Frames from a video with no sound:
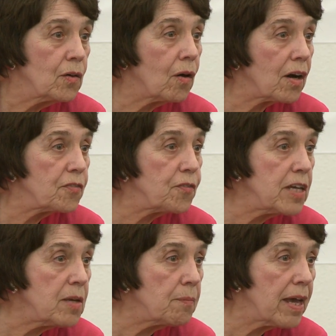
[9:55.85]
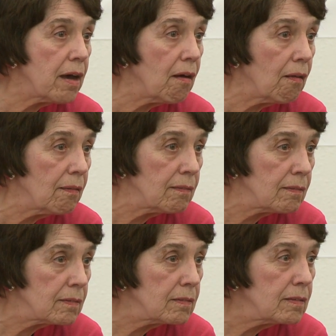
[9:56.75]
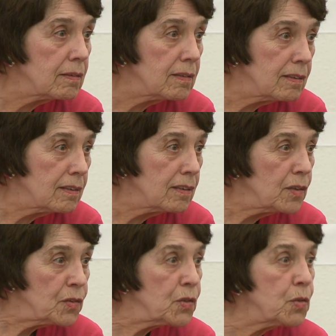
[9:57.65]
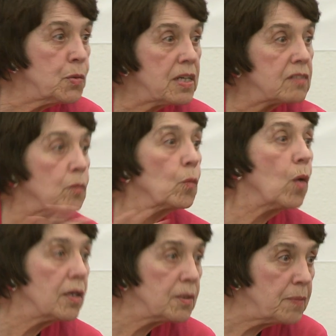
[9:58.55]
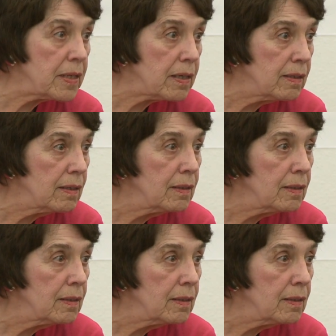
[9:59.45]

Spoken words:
or female, who doesn't want to be